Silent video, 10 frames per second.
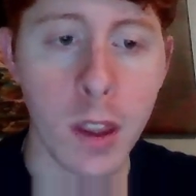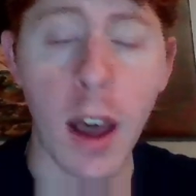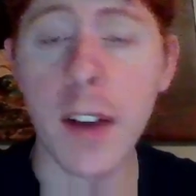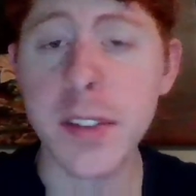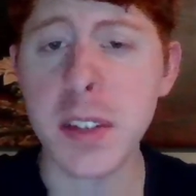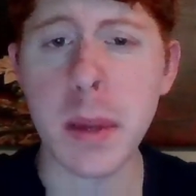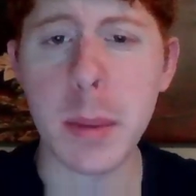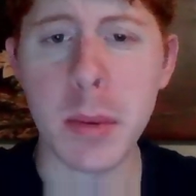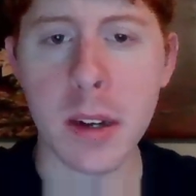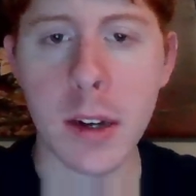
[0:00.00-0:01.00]
Obviously,
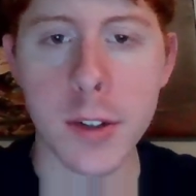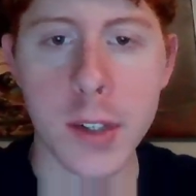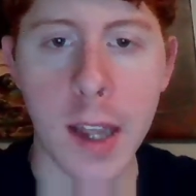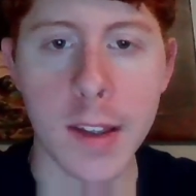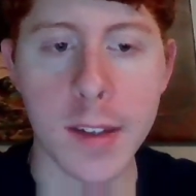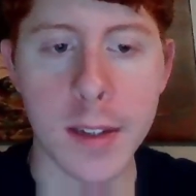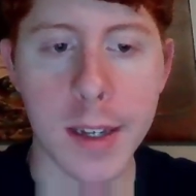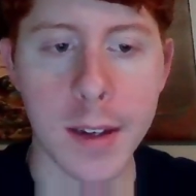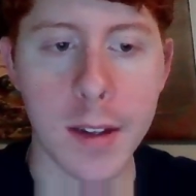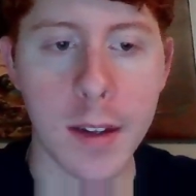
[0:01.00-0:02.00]
people can understand this,
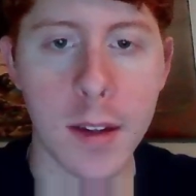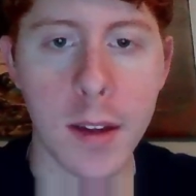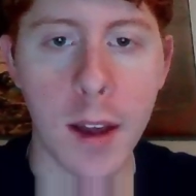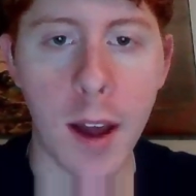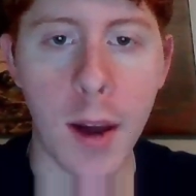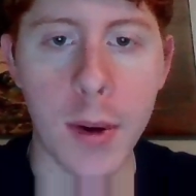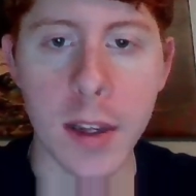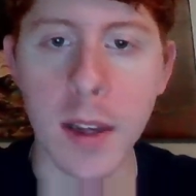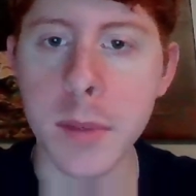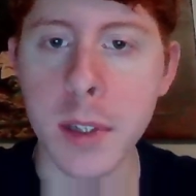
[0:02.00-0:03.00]
like when
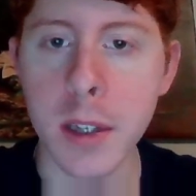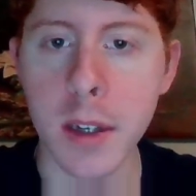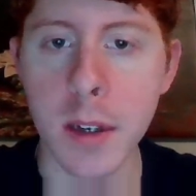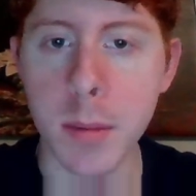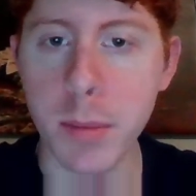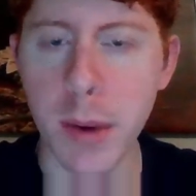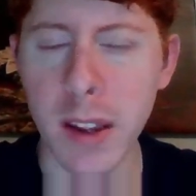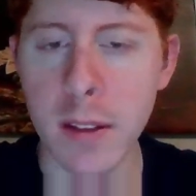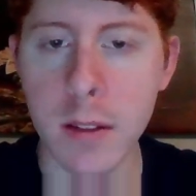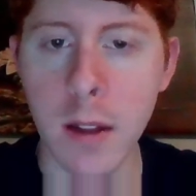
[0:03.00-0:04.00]
it comes to breaking the